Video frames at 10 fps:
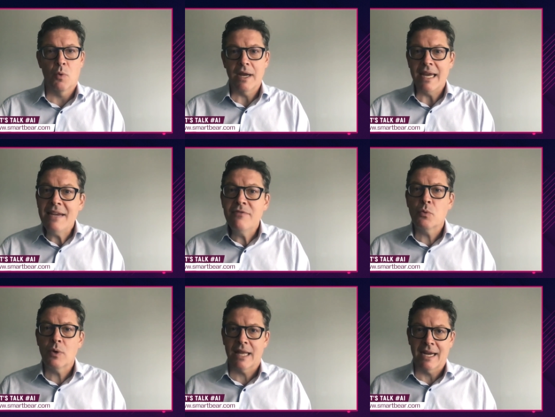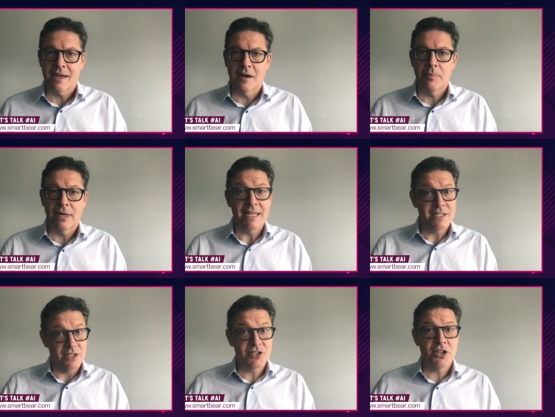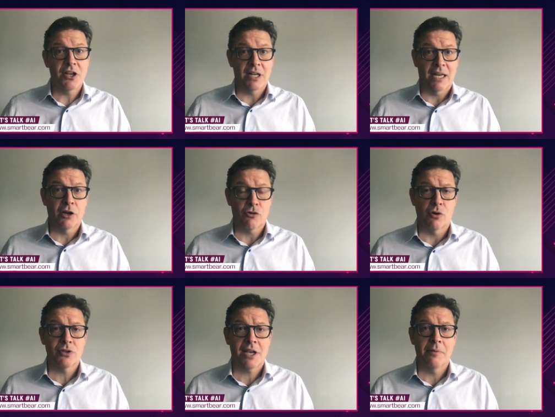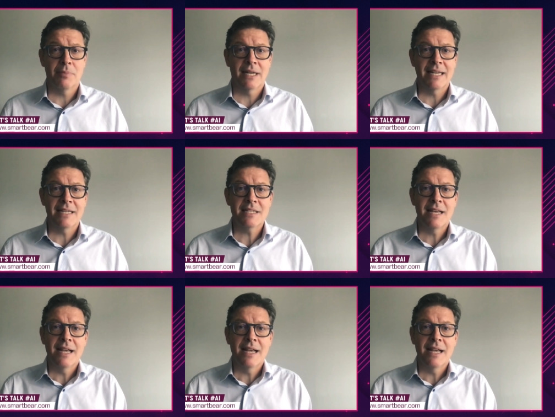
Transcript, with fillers: even within companies and certainly across companies,